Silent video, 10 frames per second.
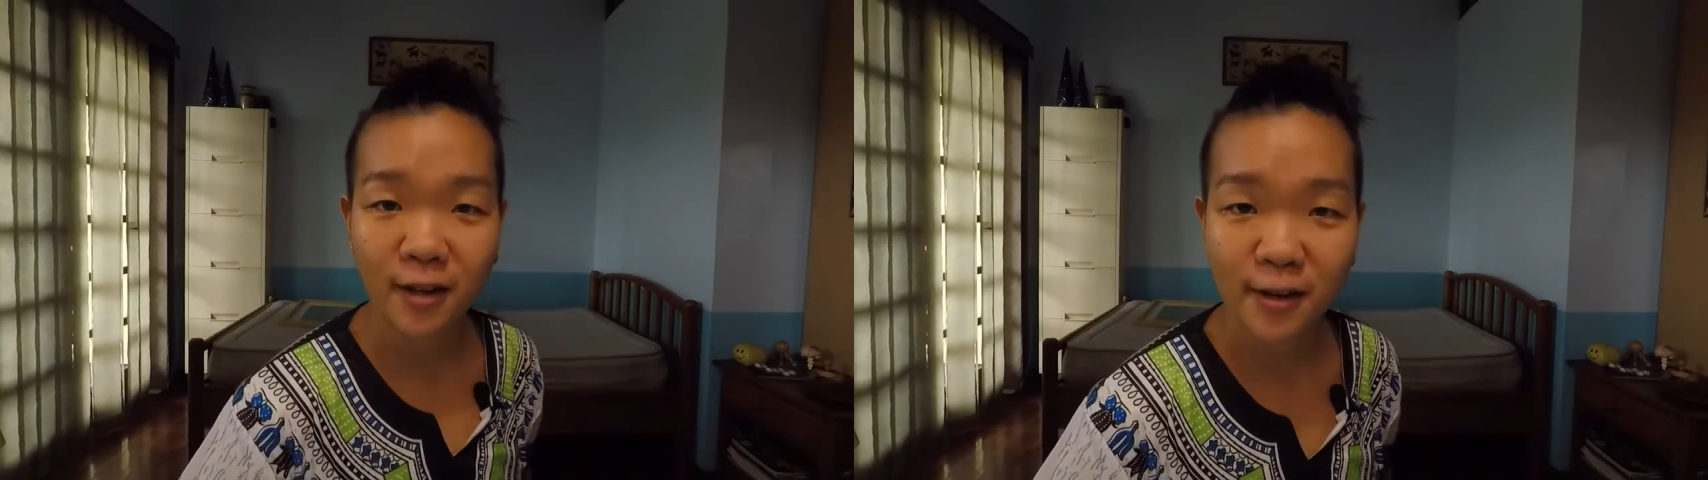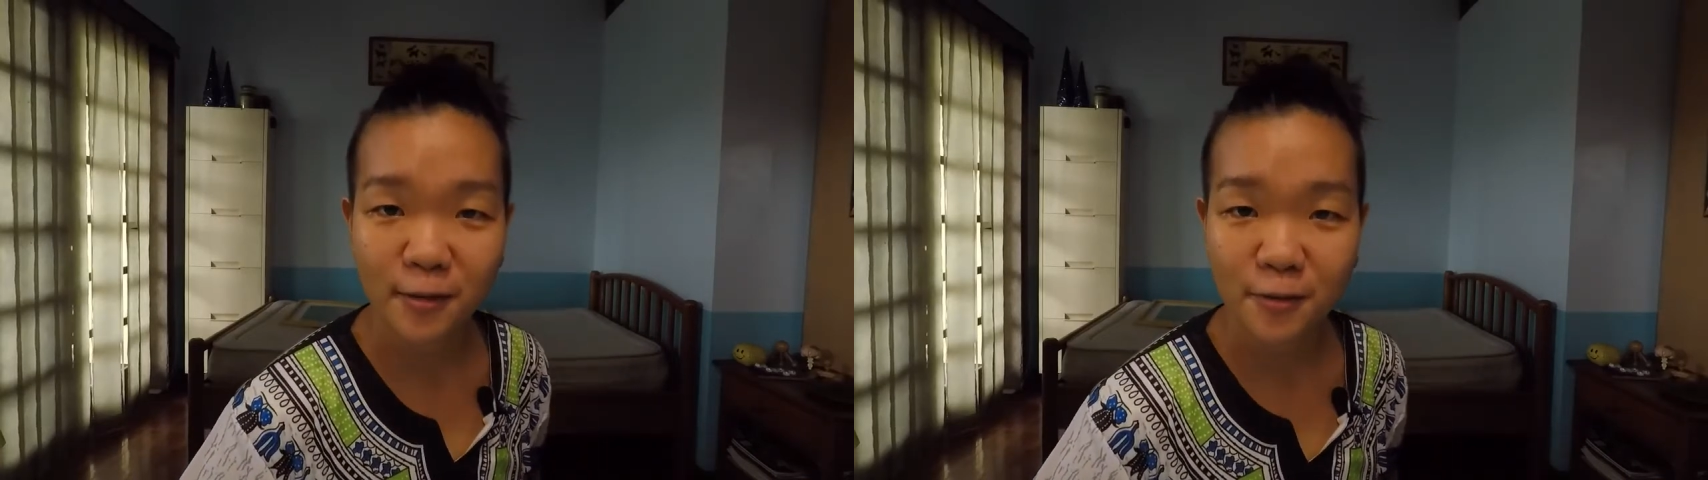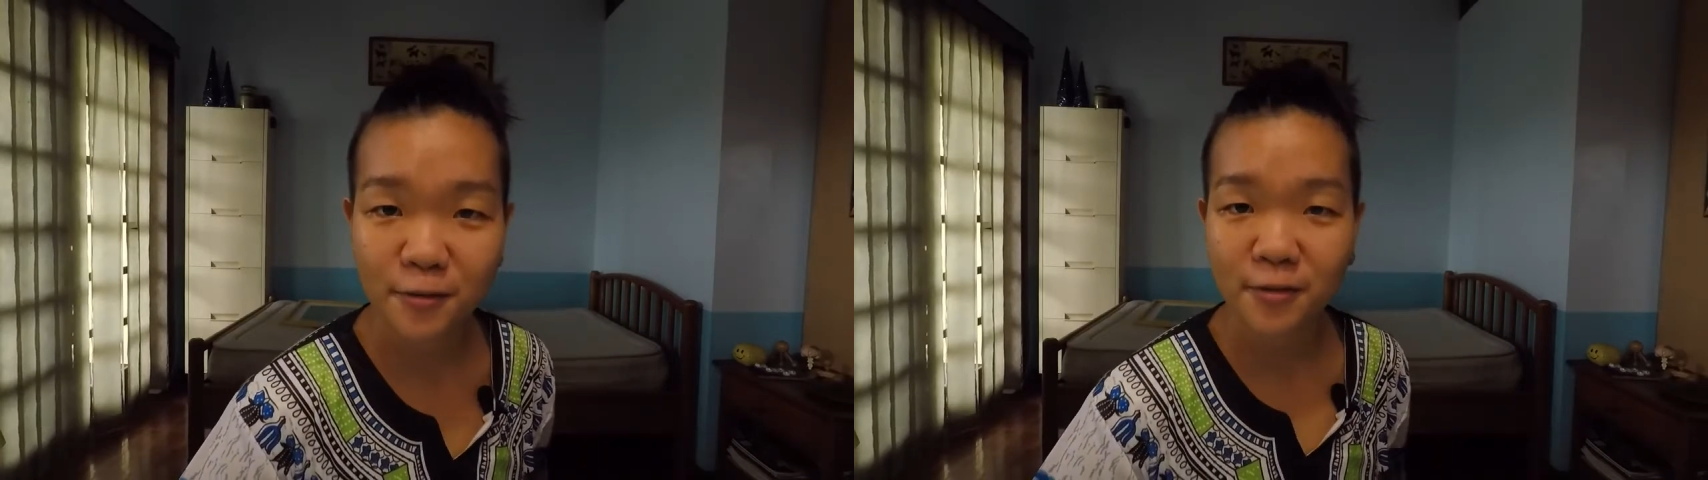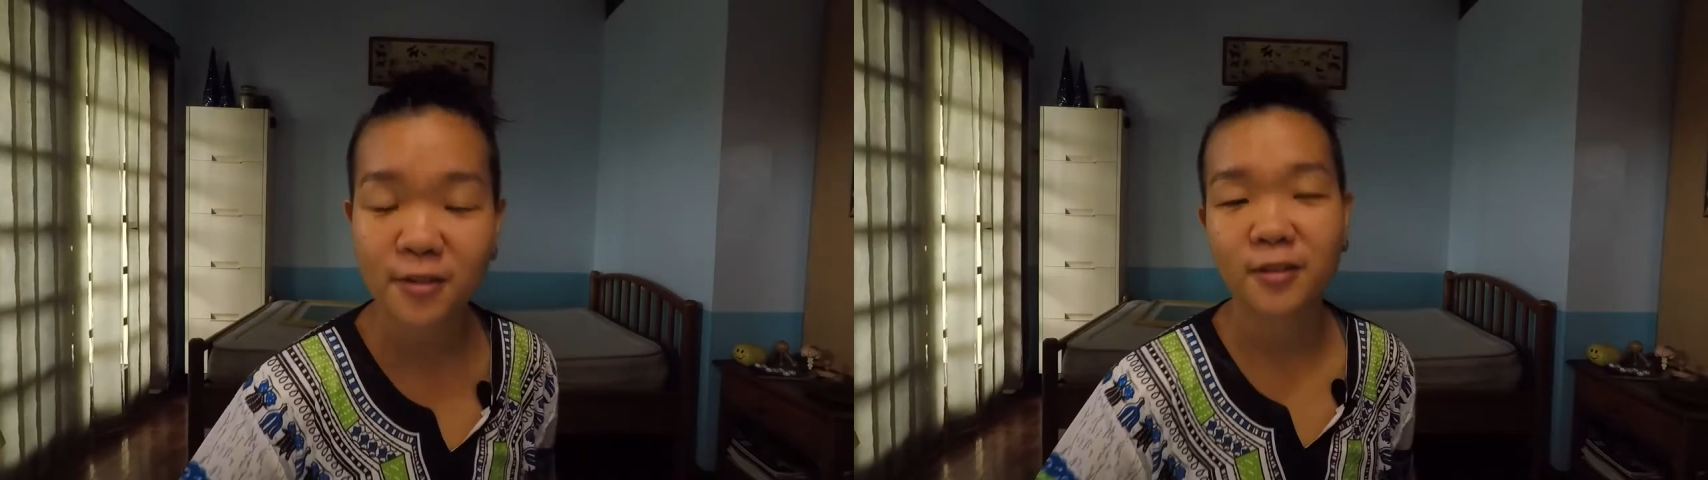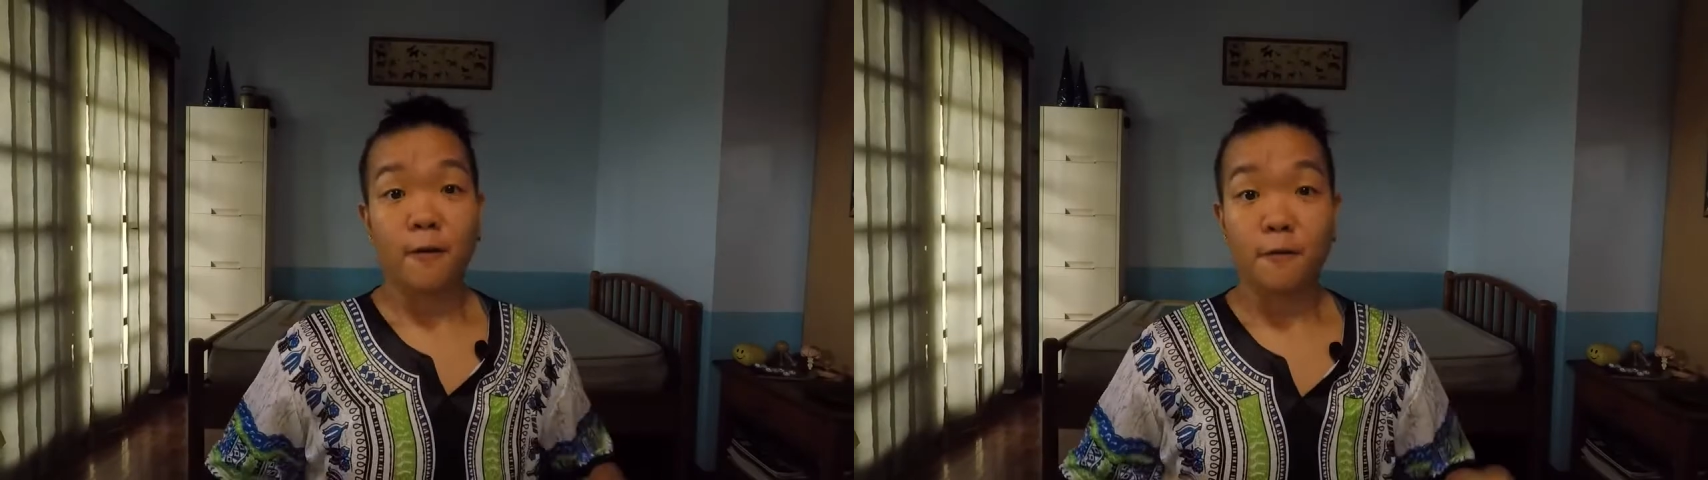
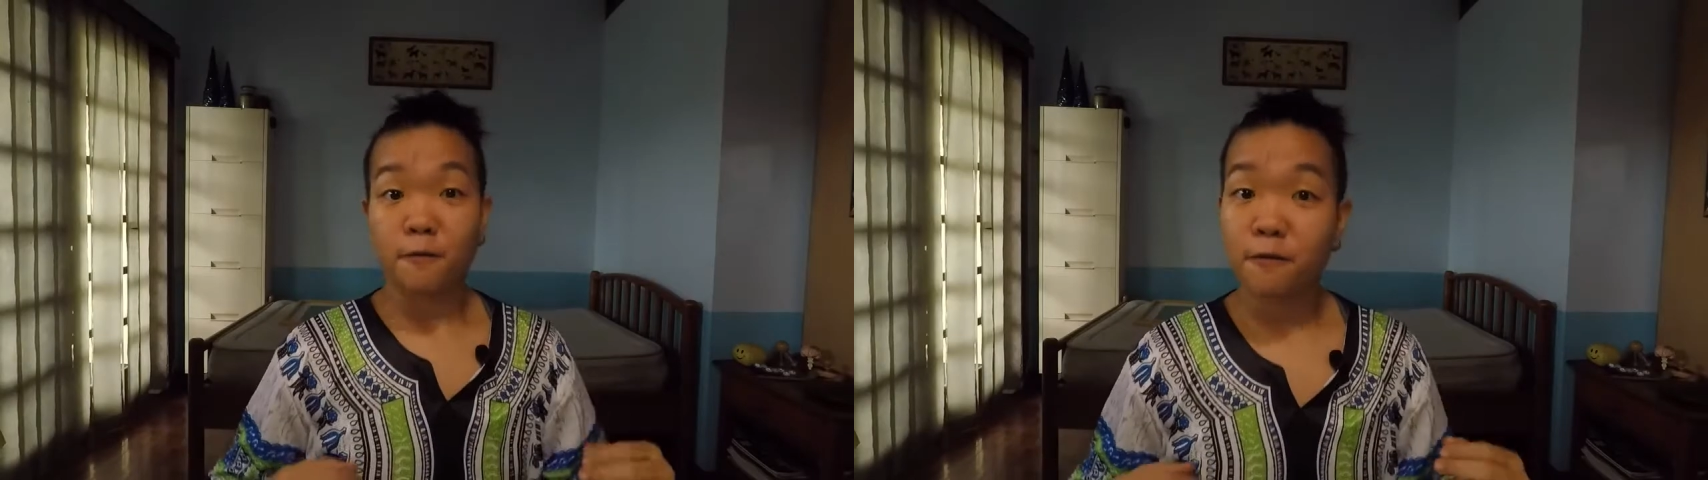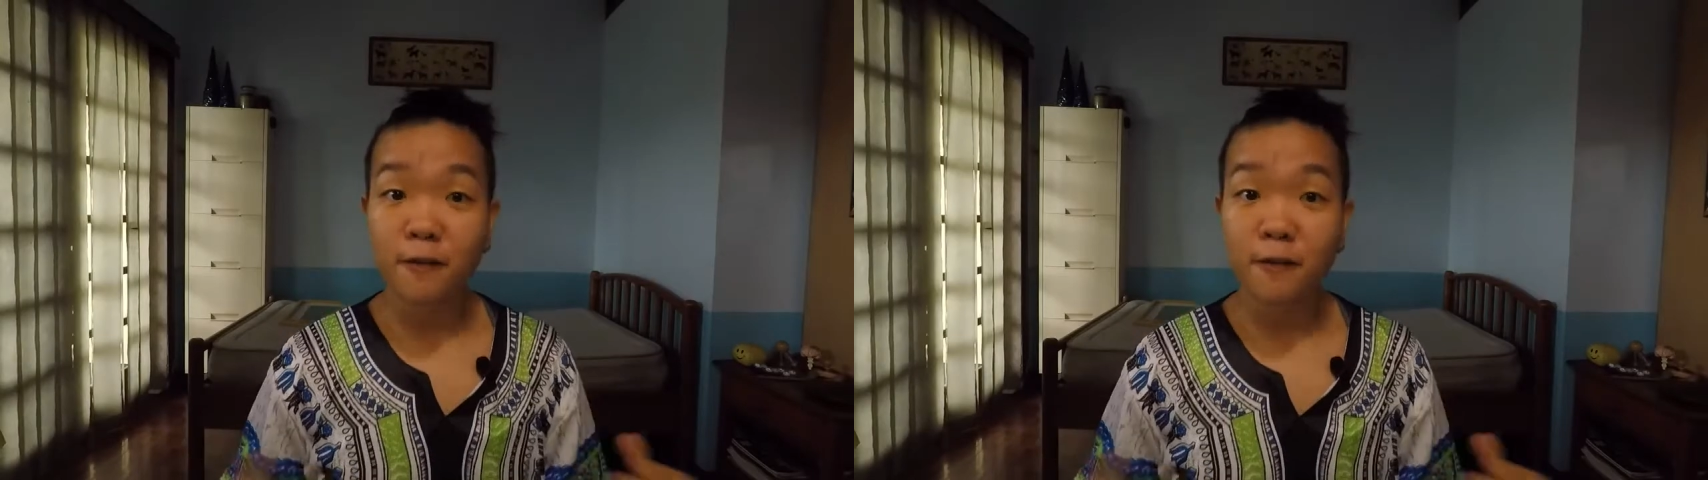life.